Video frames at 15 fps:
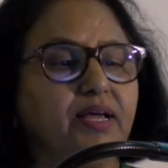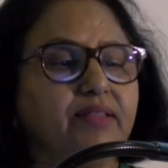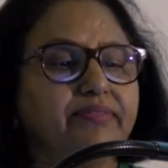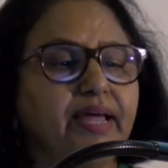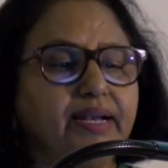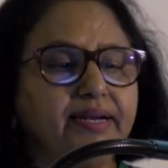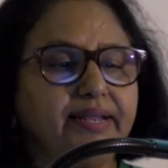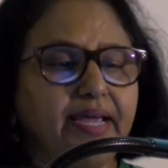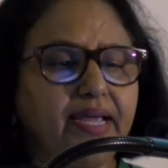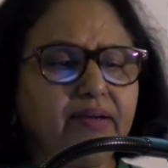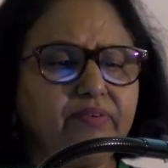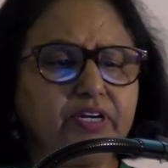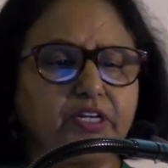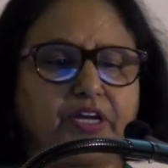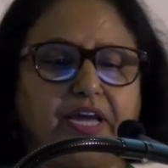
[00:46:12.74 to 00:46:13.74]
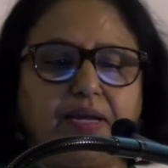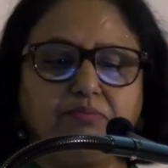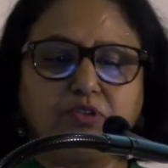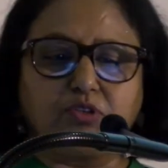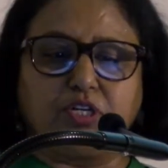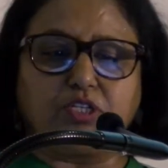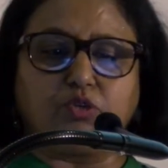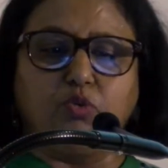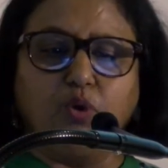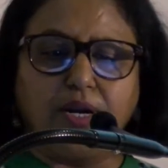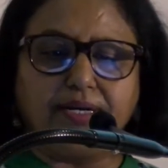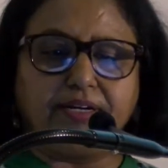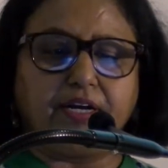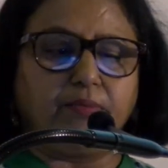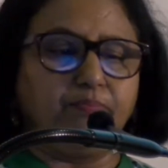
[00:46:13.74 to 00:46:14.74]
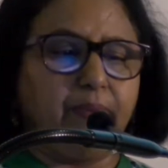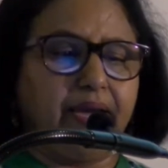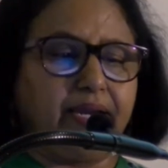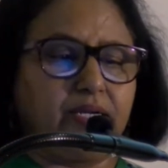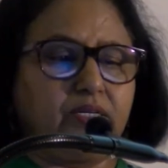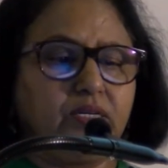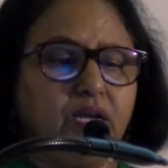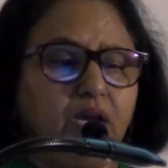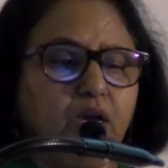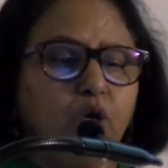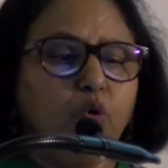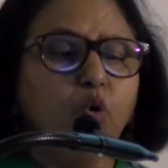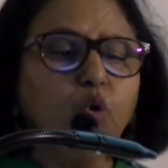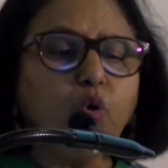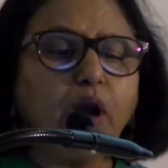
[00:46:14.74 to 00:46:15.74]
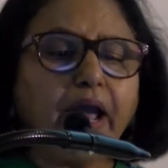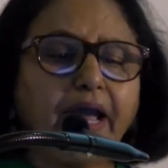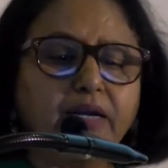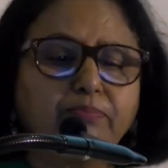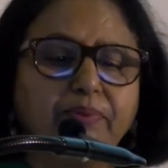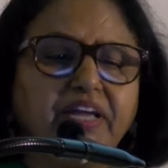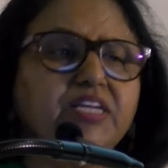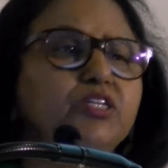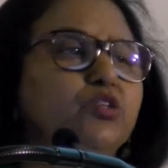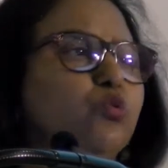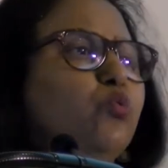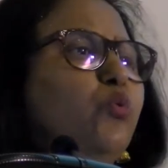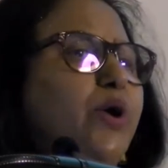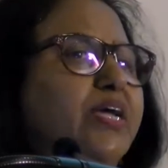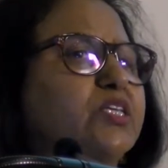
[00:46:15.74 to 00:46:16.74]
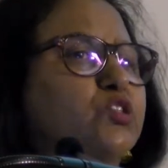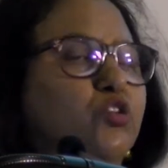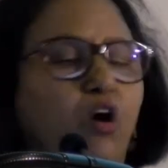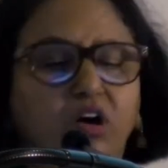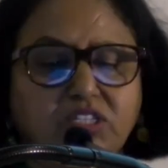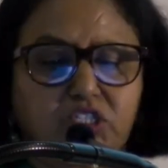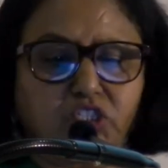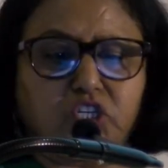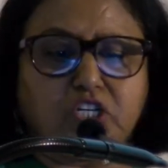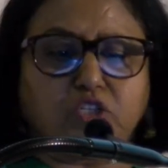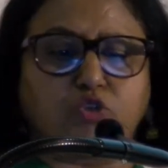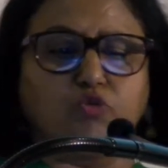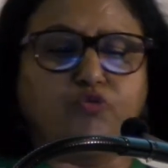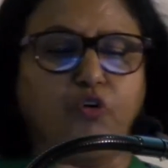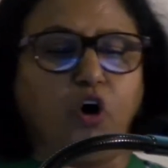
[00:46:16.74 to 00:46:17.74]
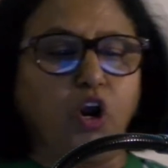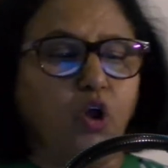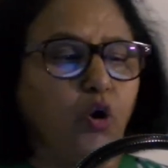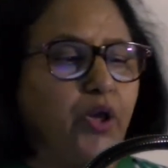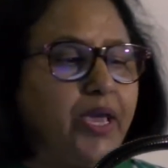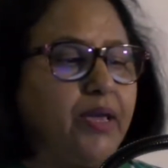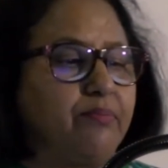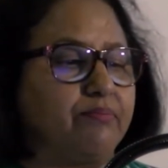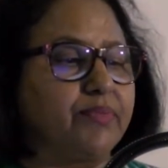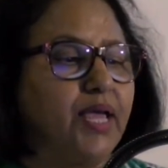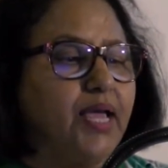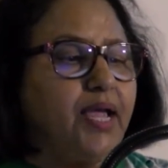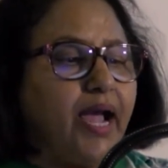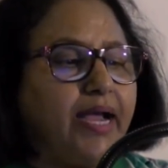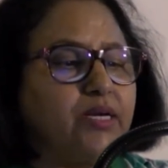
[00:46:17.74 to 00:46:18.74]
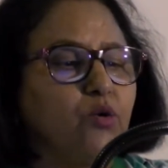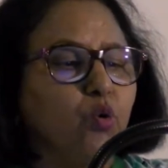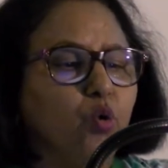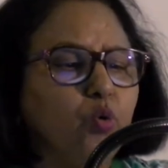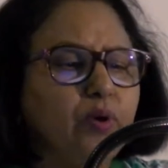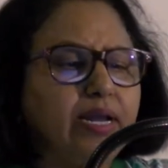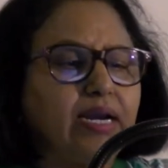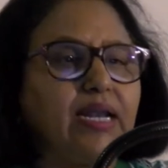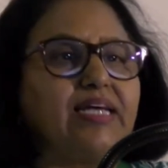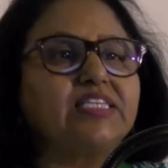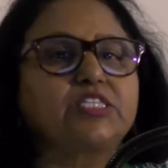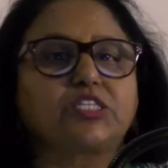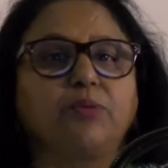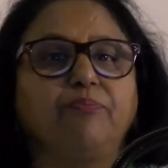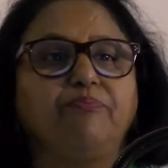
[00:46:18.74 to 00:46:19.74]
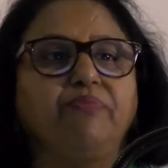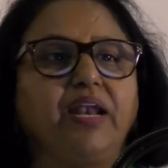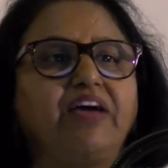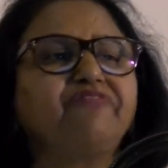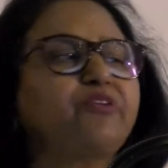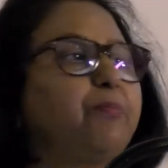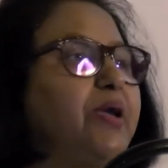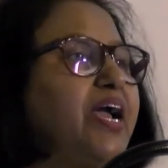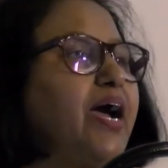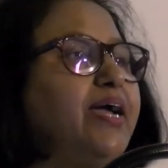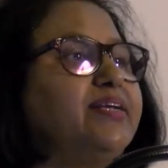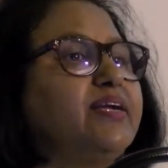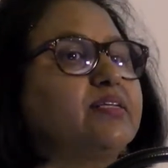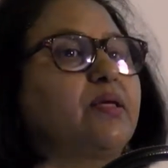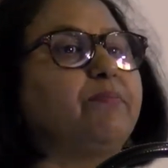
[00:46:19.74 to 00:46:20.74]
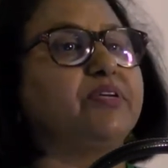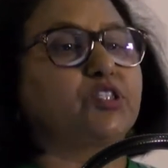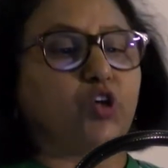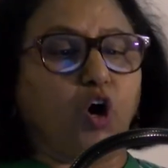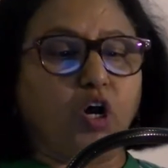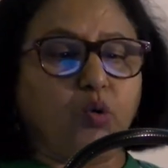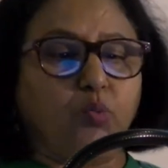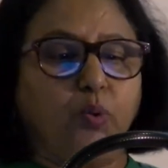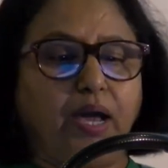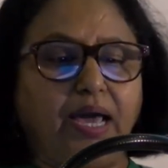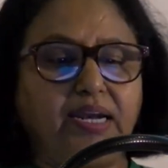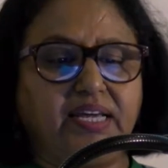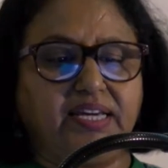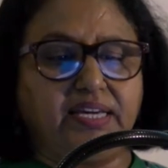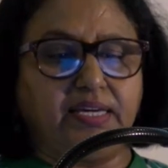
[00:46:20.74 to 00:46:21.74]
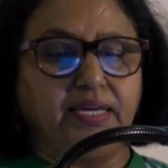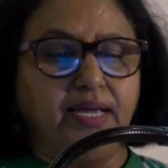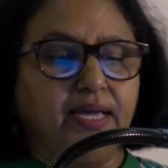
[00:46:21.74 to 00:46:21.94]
Then David came to the 200 men who had been too exhausted to follow him and who were left, left behind at the Besor valley.